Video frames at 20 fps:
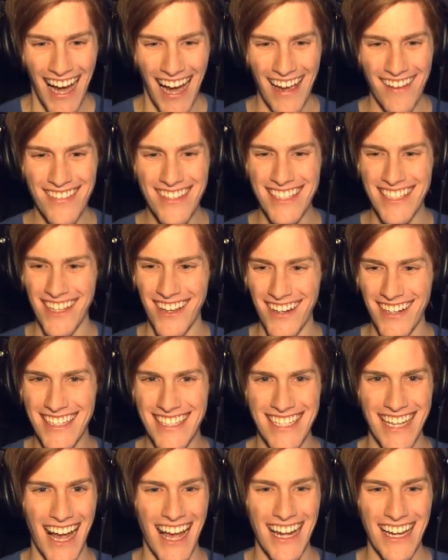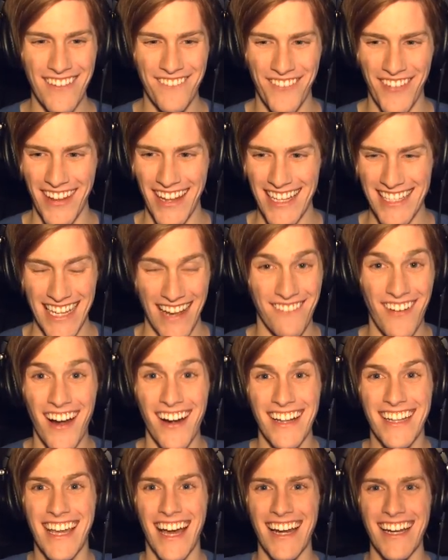I'm so excited for this. I'm
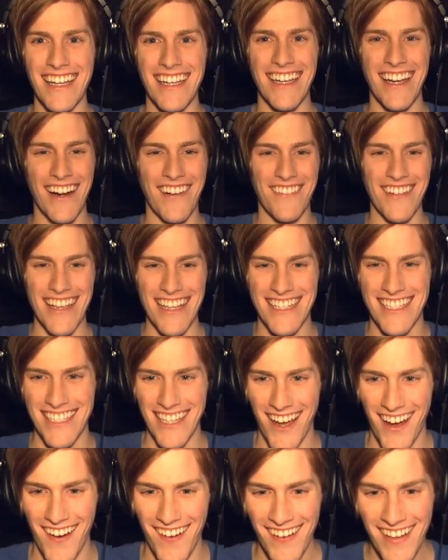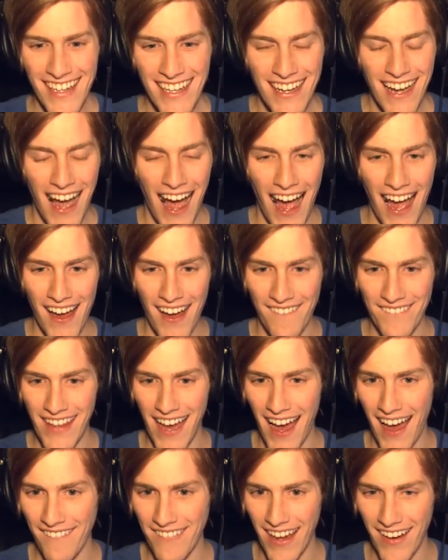already kind of nervous, so I, I'm
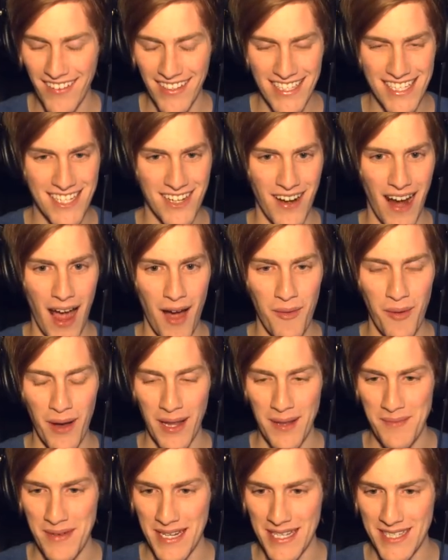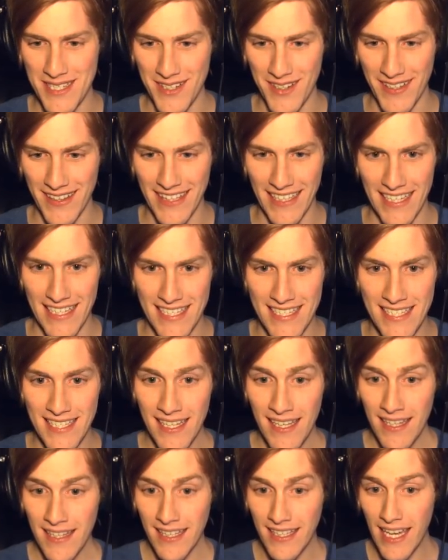not, I'm not really sure how well I'm going to do at
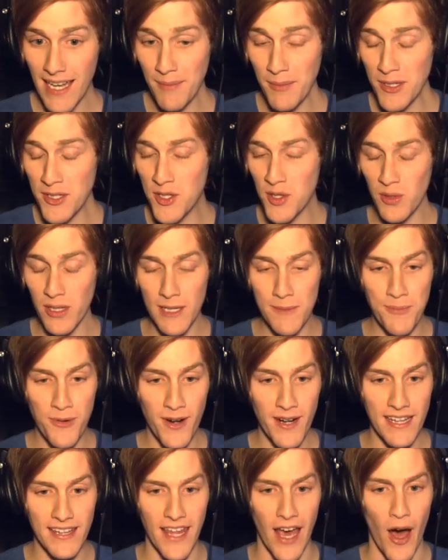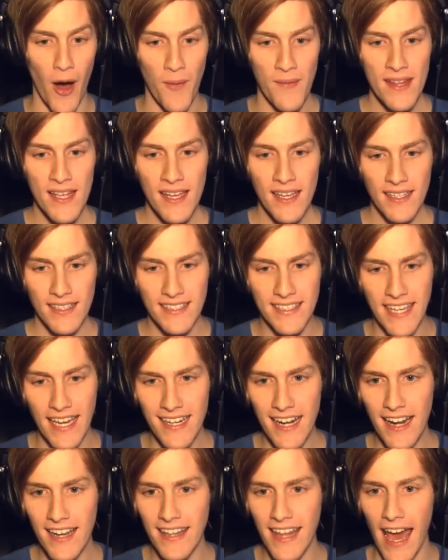this. The game looks really pretty, though.
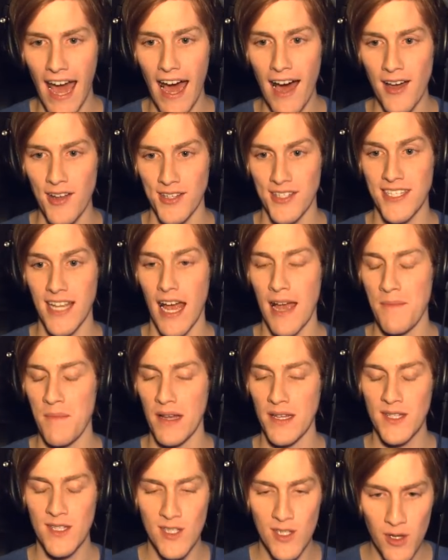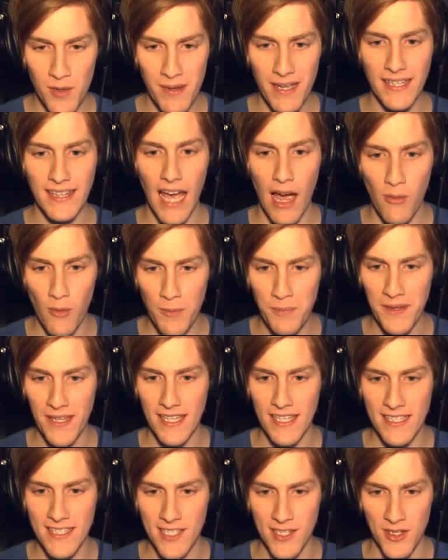Get out of the house. I'm assuming that will
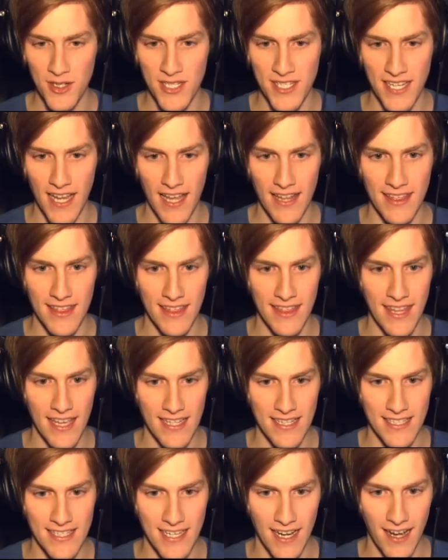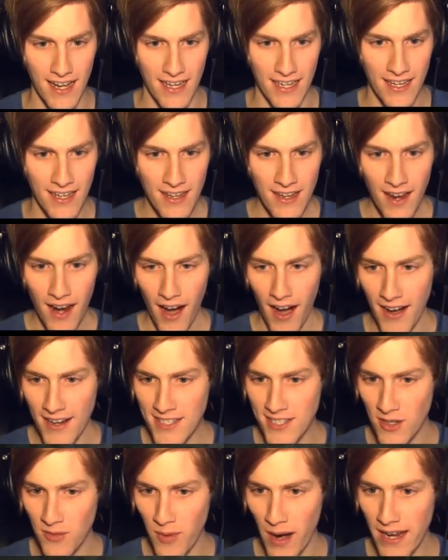be easier said than done. All
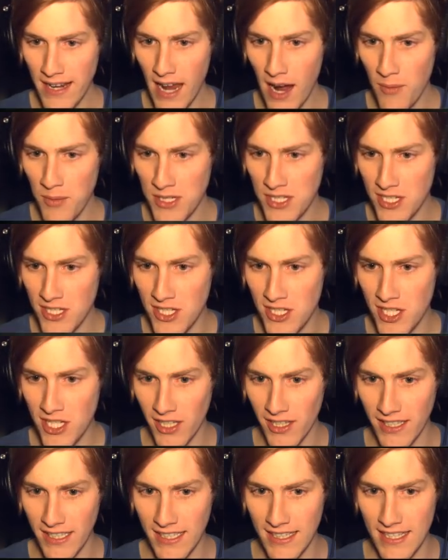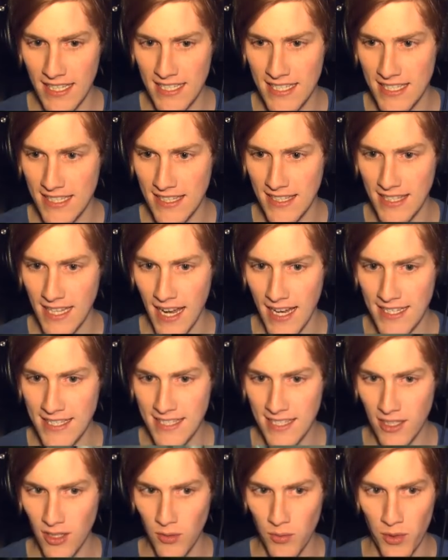right, so right now we're just chilling in this
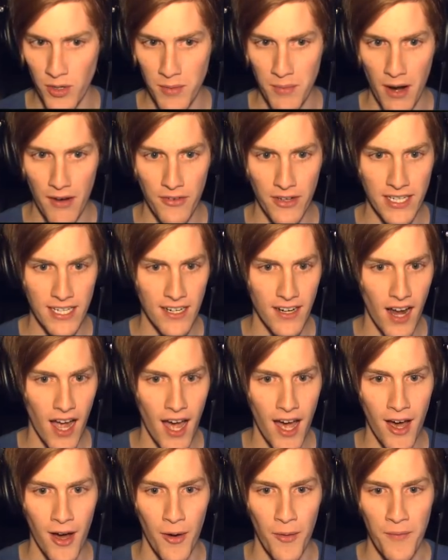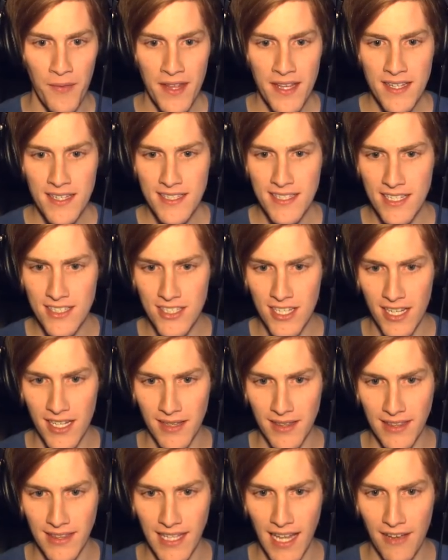nice little room over here. Oh, such
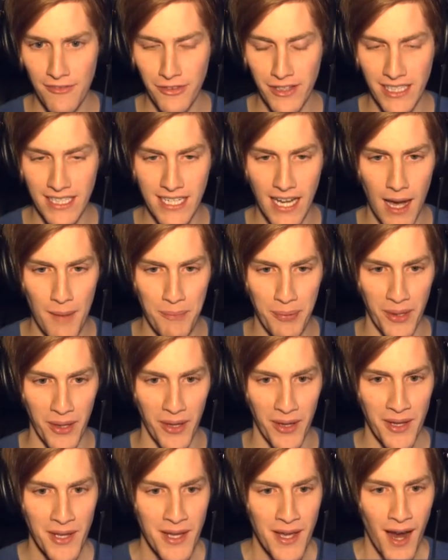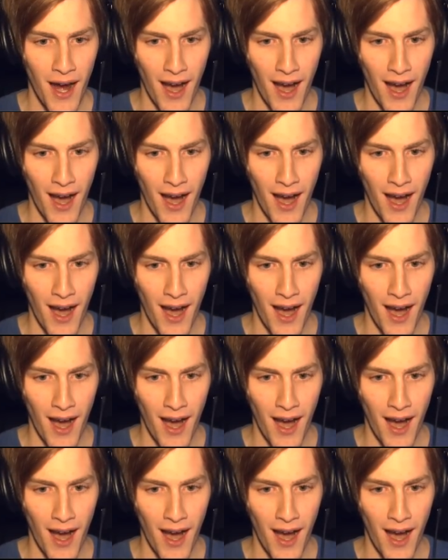a lovely couple.